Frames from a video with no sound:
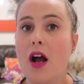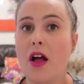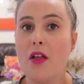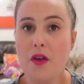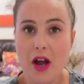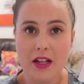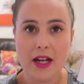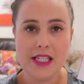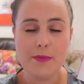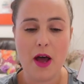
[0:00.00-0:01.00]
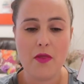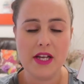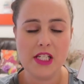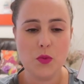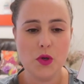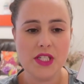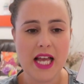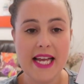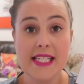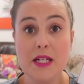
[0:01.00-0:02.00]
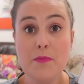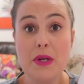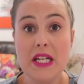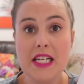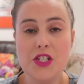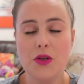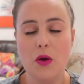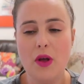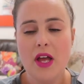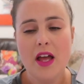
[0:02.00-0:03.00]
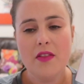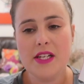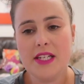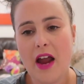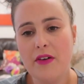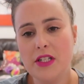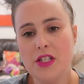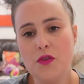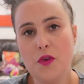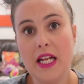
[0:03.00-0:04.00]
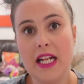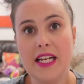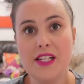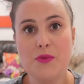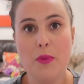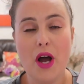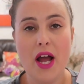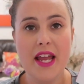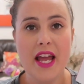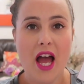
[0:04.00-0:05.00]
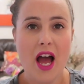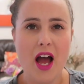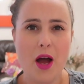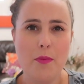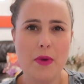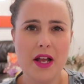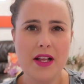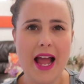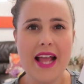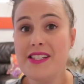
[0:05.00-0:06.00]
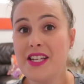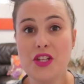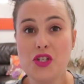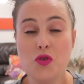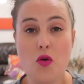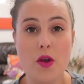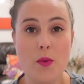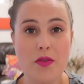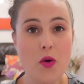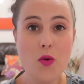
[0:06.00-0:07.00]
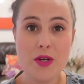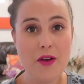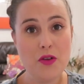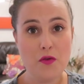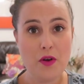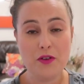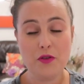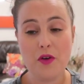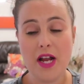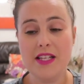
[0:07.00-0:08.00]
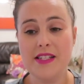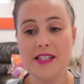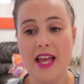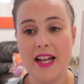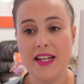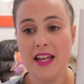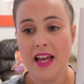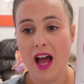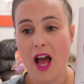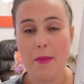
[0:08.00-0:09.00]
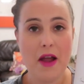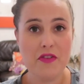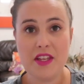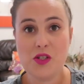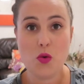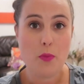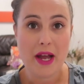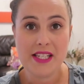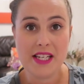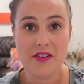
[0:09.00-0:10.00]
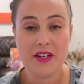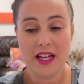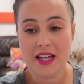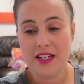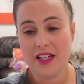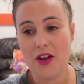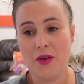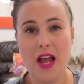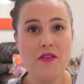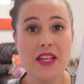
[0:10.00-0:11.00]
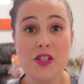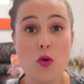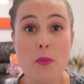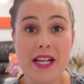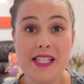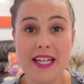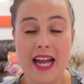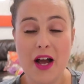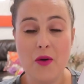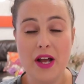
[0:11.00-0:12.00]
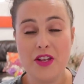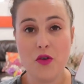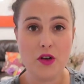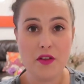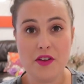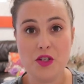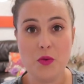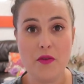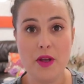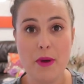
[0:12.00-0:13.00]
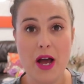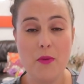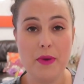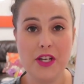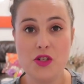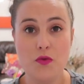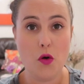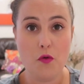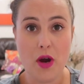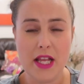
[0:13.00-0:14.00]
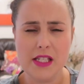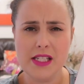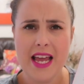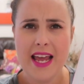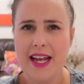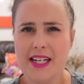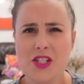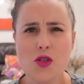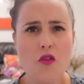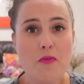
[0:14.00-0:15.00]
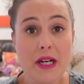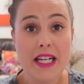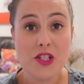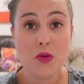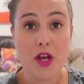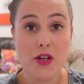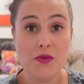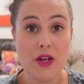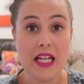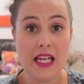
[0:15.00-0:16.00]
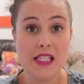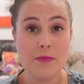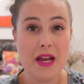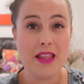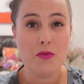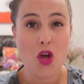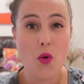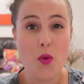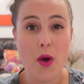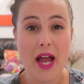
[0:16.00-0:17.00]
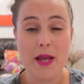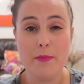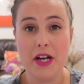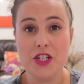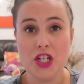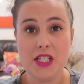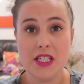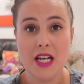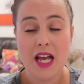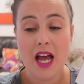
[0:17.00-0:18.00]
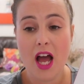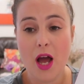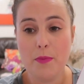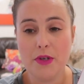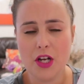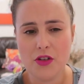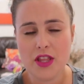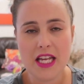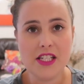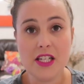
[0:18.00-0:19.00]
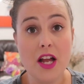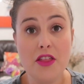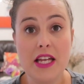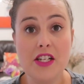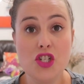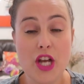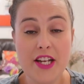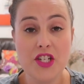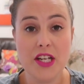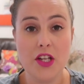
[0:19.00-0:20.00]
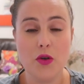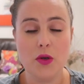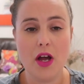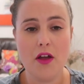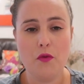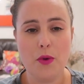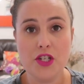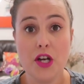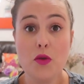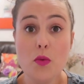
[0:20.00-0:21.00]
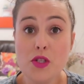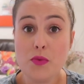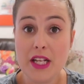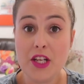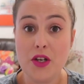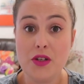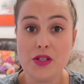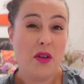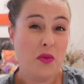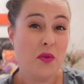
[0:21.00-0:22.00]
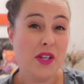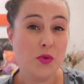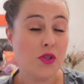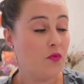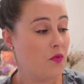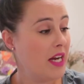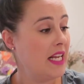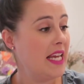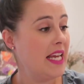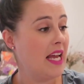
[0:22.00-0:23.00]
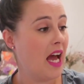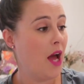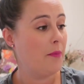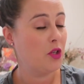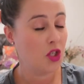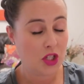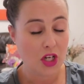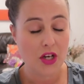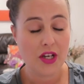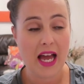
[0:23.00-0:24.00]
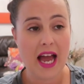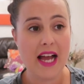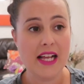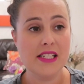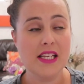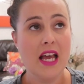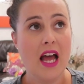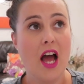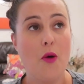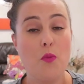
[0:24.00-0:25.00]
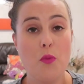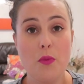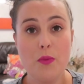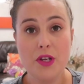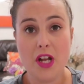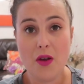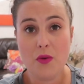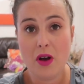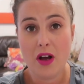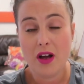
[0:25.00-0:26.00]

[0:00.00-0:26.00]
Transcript: that I liked about this was that it didn't belittle these characters' feelings by um, ending the story with, oh, now you have found friends, then um, everything's all better. And, you know, everything's all better now and you've got nothing to worry about because got friends. It doesn't sort of belittle those feelings and make them go away by just, um, you know, think slight things changing in your life, which I thought was really good. I thought this was a really um, good look at, um, you know,